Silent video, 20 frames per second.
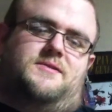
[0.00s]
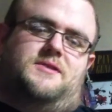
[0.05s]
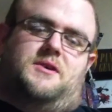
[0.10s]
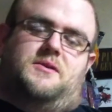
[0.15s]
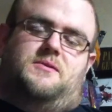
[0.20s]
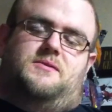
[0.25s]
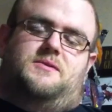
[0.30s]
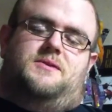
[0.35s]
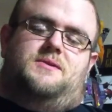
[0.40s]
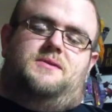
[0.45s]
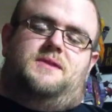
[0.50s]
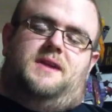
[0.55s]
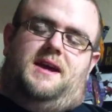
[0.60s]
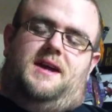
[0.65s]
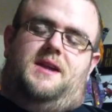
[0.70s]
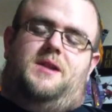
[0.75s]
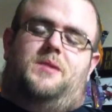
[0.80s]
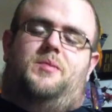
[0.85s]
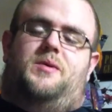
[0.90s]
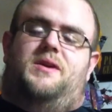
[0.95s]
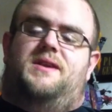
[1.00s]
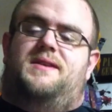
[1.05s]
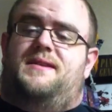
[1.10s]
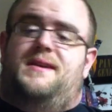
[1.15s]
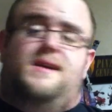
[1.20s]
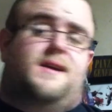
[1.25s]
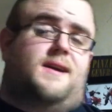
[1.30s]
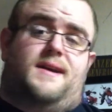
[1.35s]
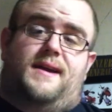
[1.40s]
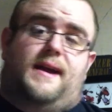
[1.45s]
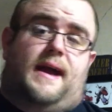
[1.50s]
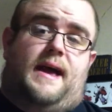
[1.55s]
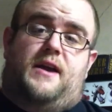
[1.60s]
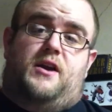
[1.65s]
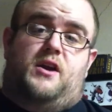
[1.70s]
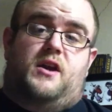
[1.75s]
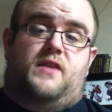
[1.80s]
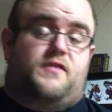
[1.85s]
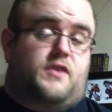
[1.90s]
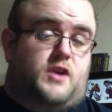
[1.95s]
go do that. But I
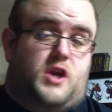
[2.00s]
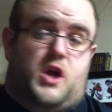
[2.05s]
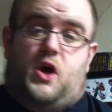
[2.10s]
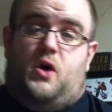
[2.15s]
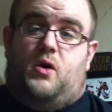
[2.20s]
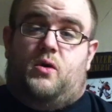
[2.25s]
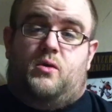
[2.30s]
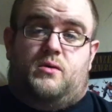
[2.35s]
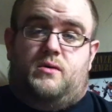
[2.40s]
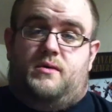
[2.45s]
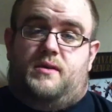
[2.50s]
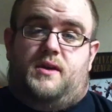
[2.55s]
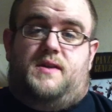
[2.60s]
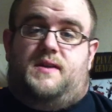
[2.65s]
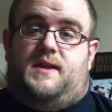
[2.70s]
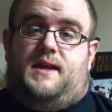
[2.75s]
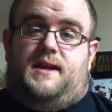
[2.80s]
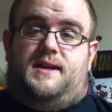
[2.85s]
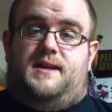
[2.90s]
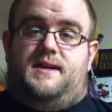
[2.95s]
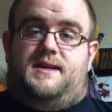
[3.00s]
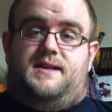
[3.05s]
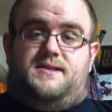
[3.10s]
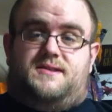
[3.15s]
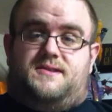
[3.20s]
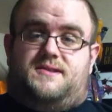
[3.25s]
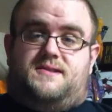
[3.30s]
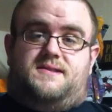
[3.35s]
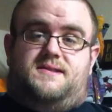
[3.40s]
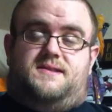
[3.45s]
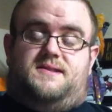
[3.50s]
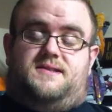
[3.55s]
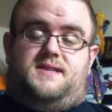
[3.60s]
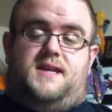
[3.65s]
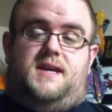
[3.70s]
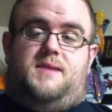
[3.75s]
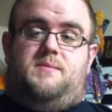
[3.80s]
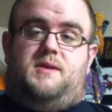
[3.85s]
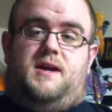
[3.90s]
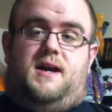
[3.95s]
don't know. If you know that it's the
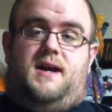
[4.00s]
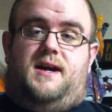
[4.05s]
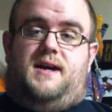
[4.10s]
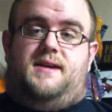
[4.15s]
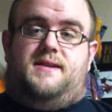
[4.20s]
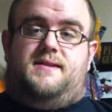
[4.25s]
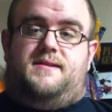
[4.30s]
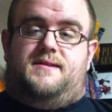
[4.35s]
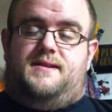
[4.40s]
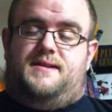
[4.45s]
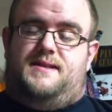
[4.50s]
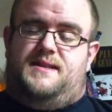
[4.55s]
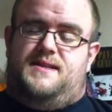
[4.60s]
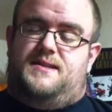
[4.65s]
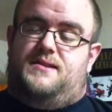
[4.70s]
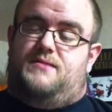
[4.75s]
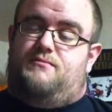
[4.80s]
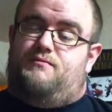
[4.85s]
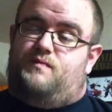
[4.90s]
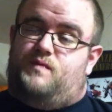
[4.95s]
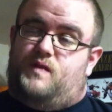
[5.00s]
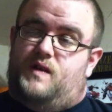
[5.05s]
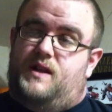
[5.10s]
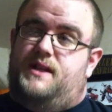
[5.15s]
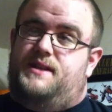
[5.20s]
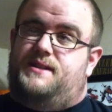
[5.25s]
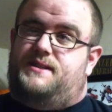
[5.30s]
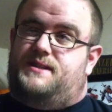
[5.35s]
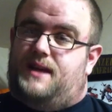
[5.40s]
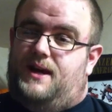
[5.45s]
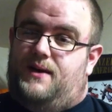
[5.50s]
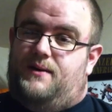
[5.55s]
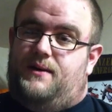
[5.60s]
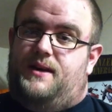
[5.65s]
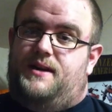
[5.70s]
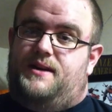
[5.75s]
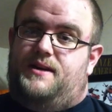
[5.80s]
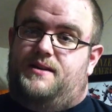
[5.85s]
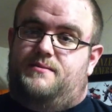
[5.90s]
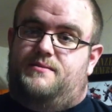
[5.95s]
same guy, it didn't really sound
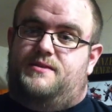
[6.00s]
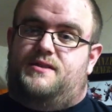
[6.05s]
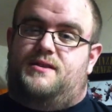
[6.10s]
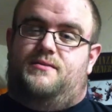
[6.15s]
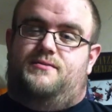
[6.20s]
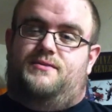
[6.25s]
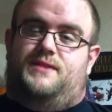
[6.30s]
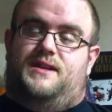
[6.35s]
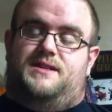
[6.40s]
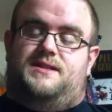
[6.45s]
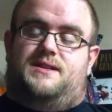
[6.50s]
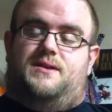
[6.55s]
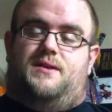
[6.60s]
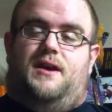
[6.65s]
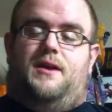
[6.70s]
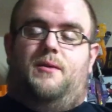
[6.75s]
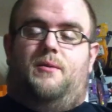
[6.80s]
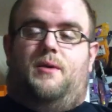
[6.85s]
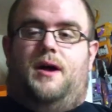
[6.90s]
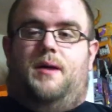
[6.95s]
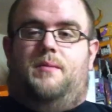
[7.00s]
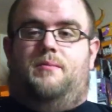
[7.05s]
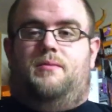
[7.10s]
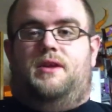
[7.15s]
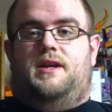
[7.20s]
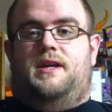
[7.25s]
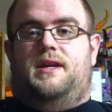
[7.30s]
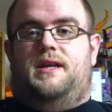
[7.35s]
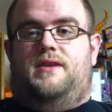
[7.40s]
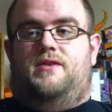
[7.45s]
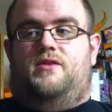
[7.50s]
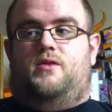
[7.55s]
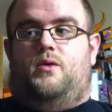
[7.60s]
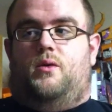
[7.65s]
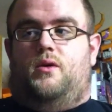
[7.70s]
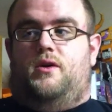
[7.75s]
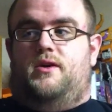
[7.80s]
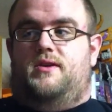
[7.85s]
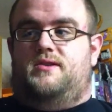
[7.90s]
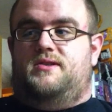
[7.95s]
like him, so that's kind of why I'm leaning
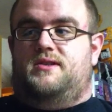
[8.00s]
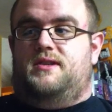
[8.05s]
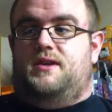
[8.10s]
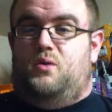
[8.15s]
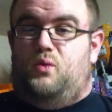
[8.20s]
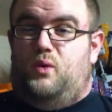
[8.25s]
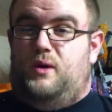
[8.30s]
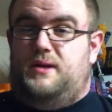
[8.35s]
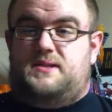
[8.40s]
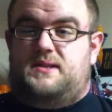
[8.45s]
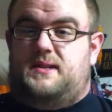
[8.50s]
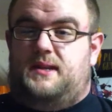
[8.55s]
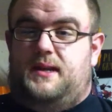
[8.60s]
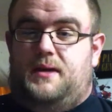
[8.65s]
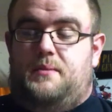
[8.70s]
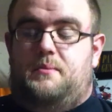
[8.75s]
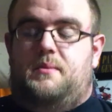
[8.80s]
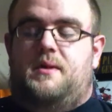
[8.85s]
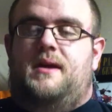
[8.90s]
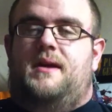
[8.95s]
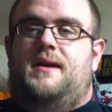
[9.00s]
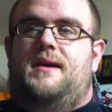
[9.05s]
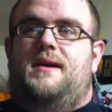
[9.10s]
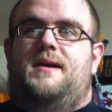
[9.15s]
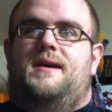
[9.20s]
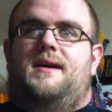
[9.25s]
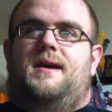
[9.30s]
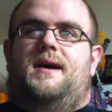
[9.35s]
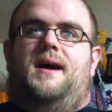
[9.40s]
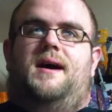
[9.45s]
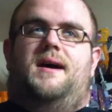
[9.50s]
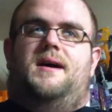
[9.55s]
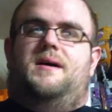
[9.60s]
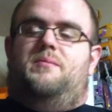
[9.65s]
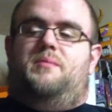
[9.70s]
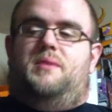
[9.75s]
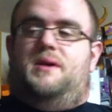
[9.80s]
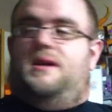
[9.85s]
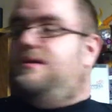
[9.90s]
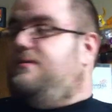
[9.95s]
towards it wasn't him.
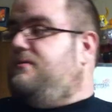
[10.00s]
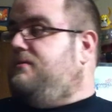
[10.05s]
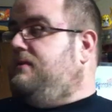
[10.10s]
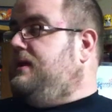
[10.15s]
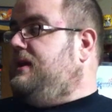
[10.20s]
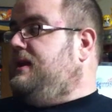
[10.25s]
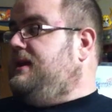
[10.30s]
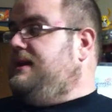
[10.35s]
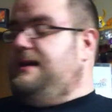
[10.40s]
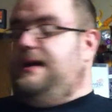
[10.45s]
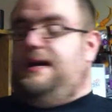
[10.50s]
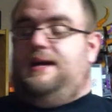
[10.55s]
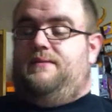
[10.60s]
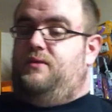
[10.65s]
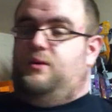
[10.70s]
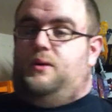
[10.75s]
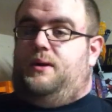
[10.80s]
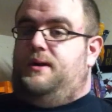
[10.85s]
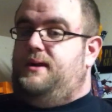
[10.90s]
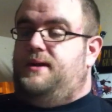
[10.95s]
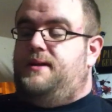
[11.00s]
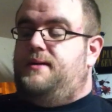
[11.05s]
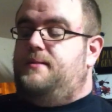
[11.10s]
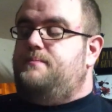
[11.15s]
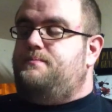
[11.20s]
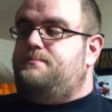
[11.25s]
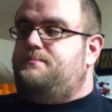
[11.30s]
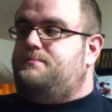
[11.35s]
But really, I have no idea.